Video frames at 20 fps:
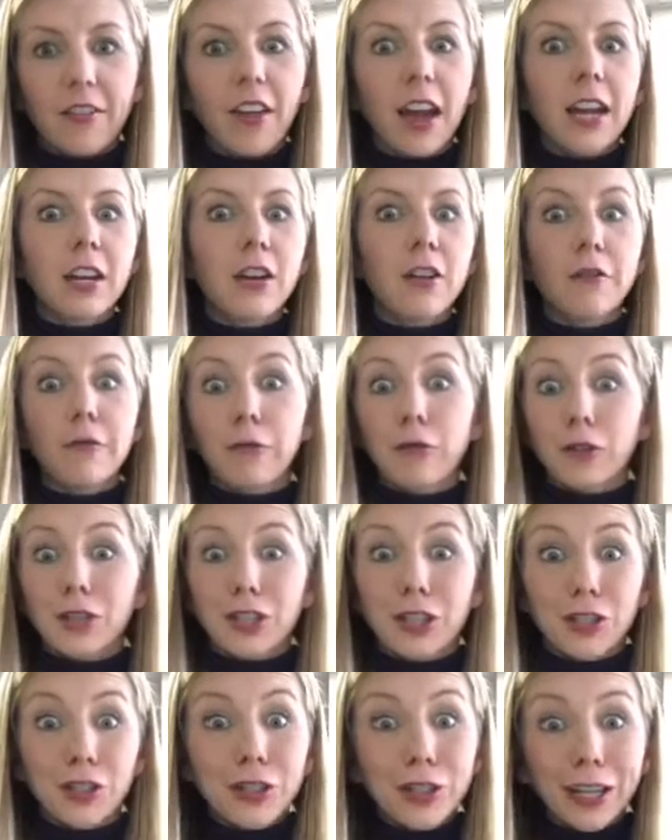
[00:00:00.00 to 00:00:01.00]
I know for
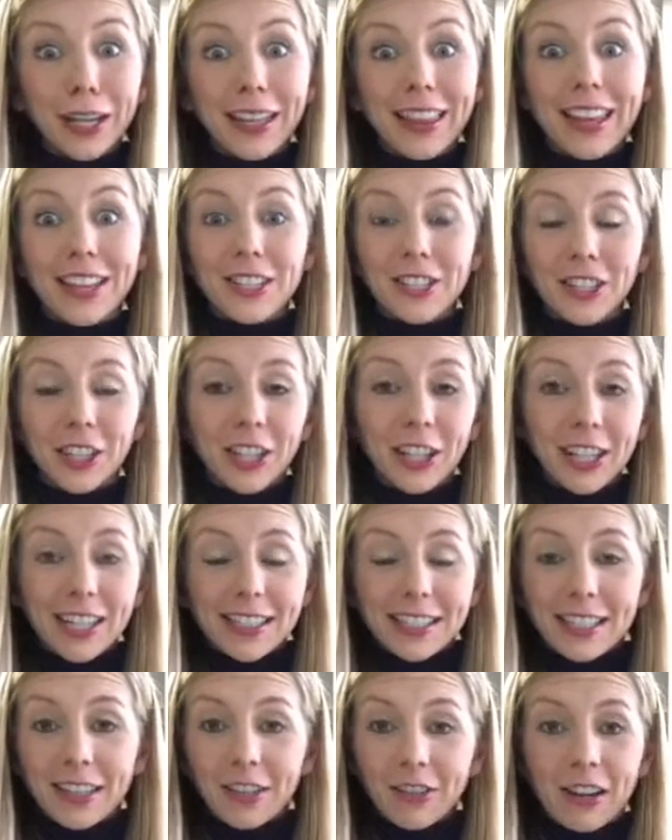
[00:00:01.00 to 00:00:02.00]
sure that sugar
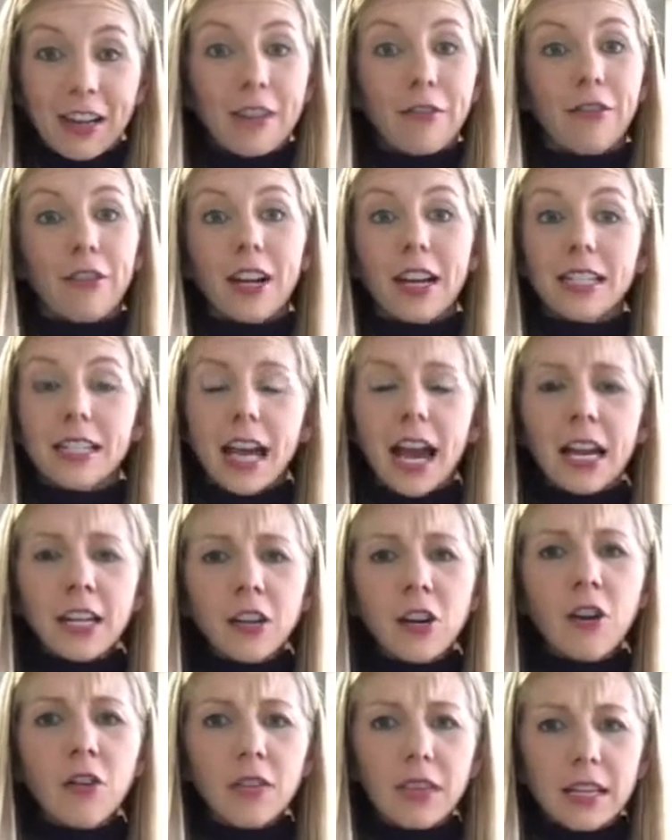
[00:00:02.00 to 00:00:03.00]
isn't great for us. I
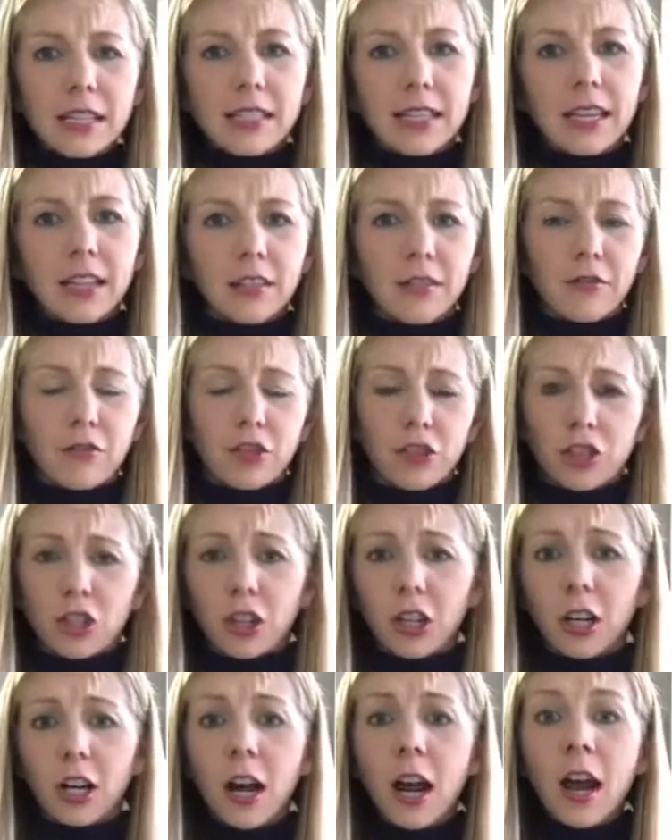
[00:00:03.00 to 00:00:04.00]
know these things for
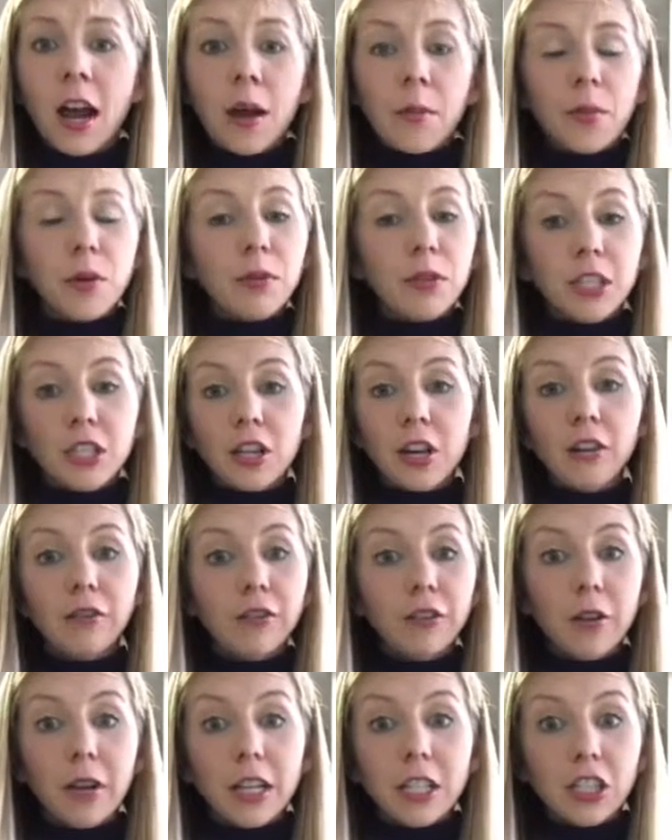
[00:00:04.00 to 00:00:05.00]
sure, but with
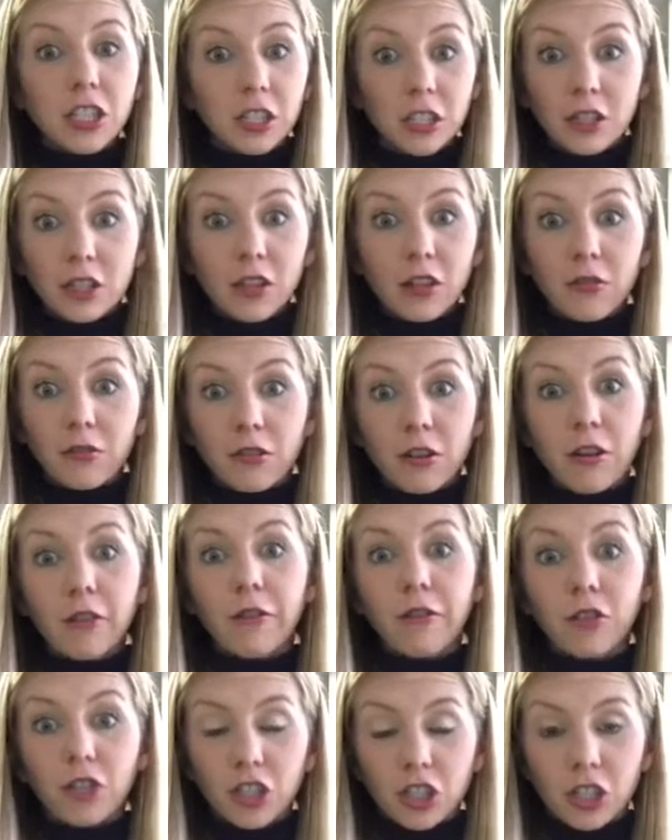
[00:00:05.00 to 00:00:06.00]
tofu, I just don't know
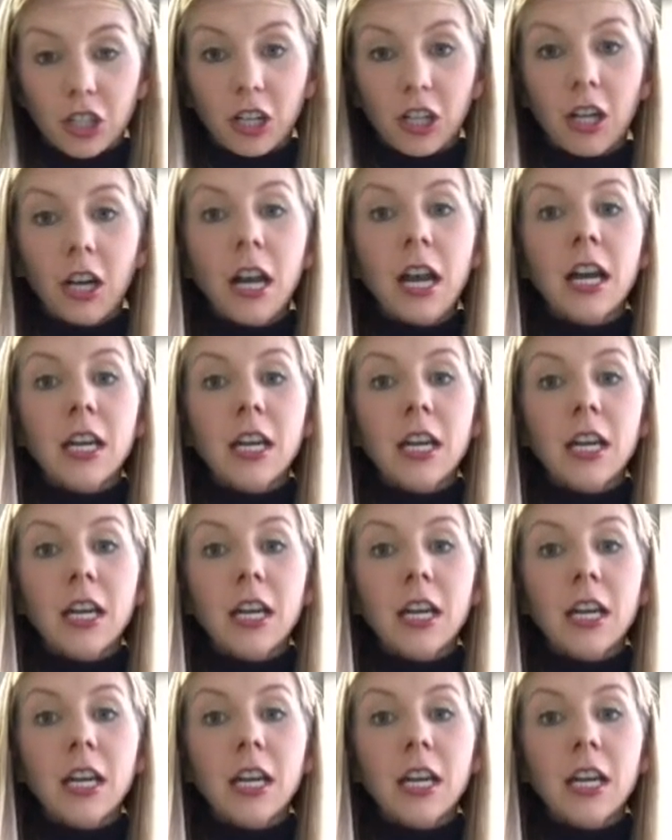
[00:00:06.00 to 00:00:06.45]
for sure.